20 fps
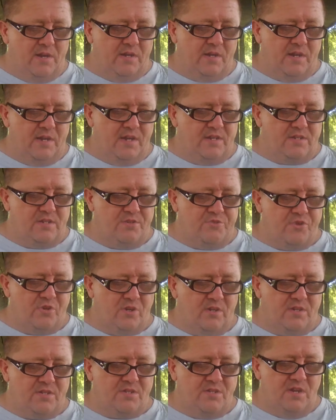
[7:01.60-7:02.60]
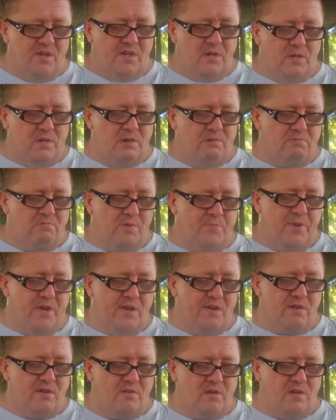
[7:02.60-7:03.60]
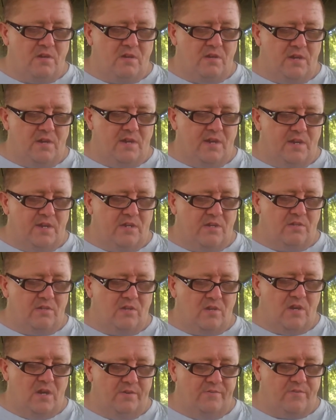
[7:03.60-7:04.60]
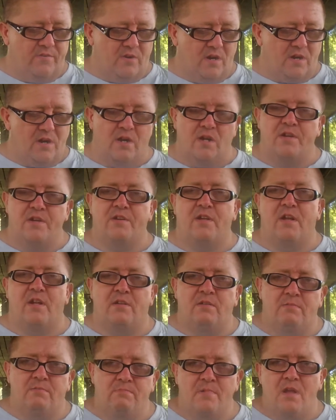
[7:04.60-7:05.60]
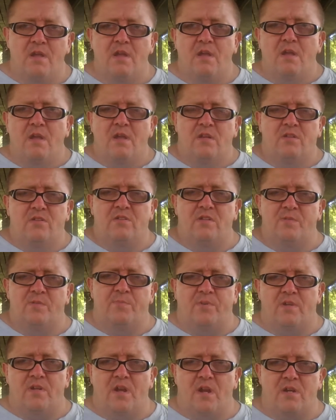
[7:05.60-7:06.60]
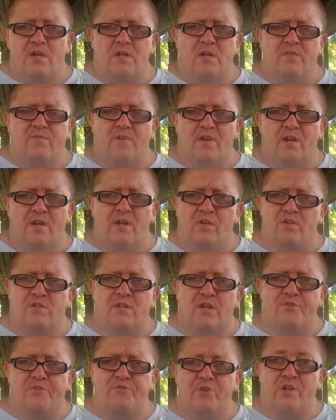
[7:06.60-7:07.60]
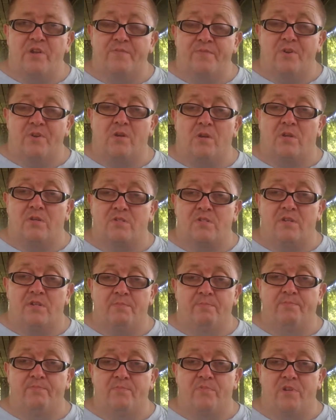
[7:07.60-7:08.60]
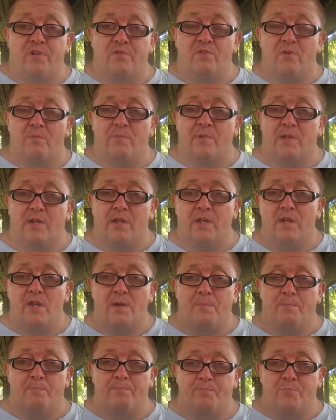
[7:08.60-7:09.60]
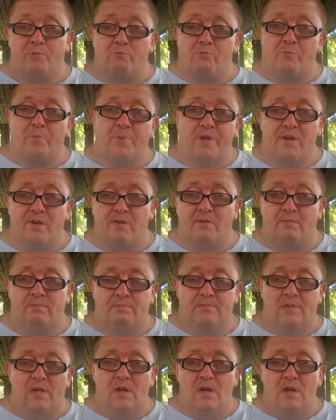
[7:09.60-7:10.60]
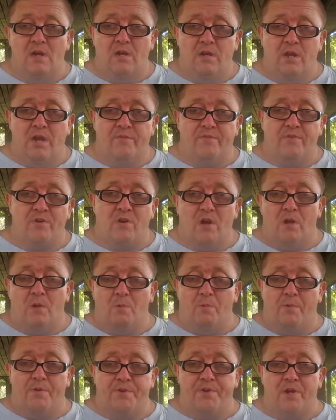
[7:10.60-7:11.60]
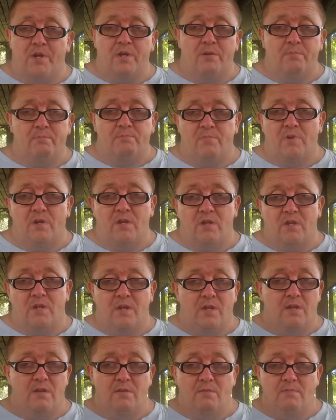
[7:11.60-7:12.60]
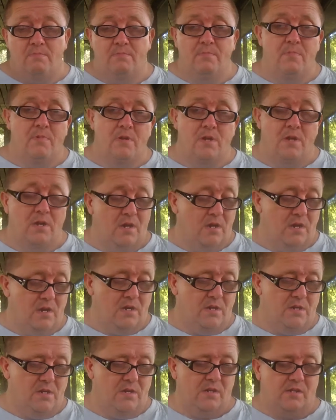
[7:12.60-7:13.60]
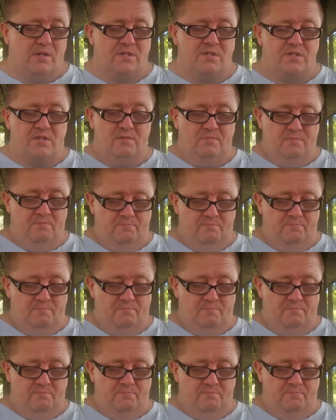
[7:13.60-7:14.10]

indicates that you're listening on a repeater and looking for a contact? Simply identifying your station. Give them your call sign. You normally key up the repeater, give your call one time, unkey, and then listen.